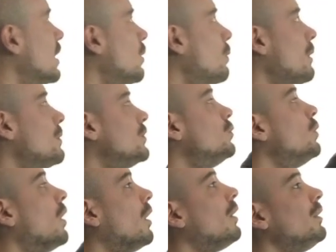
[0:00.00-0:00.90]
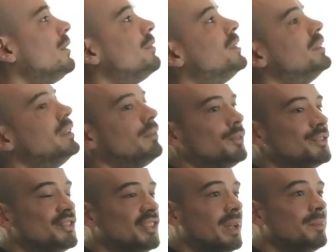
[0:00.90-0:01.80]
where we do all of the different
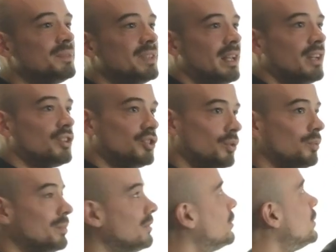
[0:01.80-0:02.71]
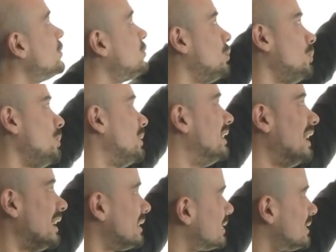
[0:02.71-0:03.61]
steps that I showed before. So we would
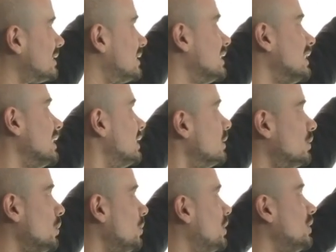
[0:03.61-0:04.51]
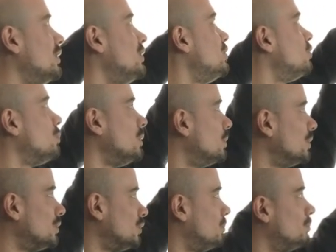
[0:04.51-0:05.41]
lex the tokens, we
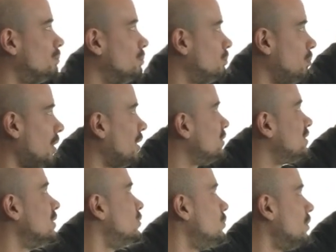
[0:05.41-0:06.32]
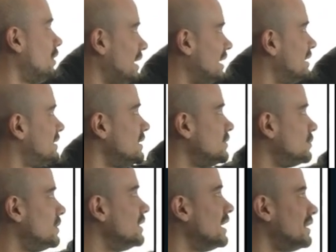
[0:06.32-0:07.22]
would parse into our AST
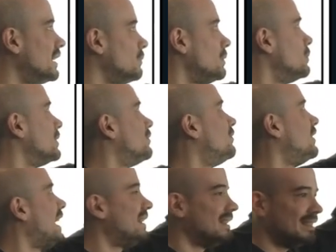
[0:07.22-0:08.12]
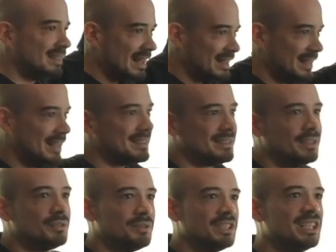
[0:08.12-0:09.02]
tree, and then we would flatten that AST
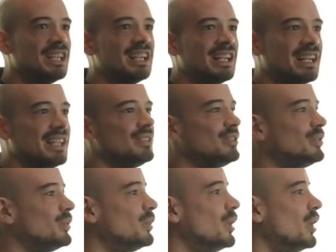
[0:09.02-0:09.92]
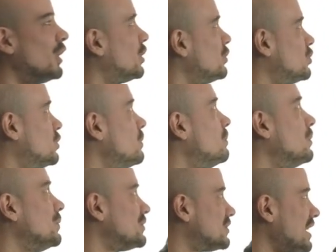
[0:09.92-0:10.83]
tree into a consumable
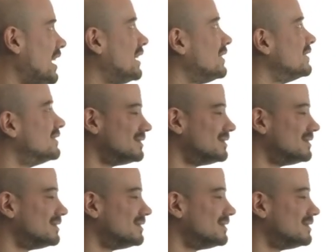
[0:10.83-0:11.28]
style